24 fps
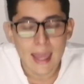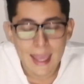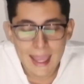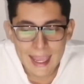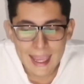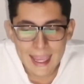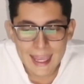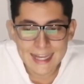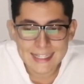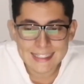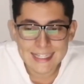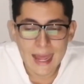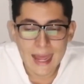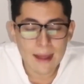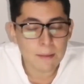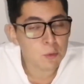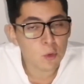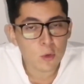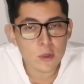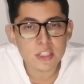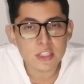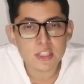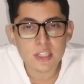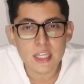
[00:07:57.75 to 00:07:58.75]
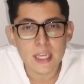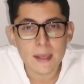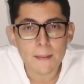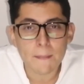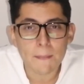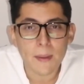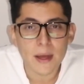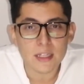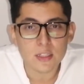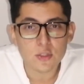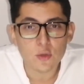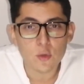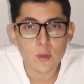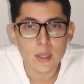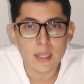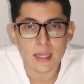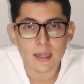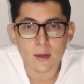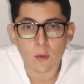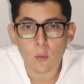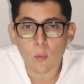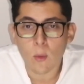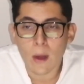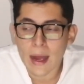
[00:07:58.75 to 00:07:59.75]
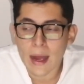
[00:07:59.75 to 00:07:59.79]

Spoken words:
And I'm going to keep on doing it.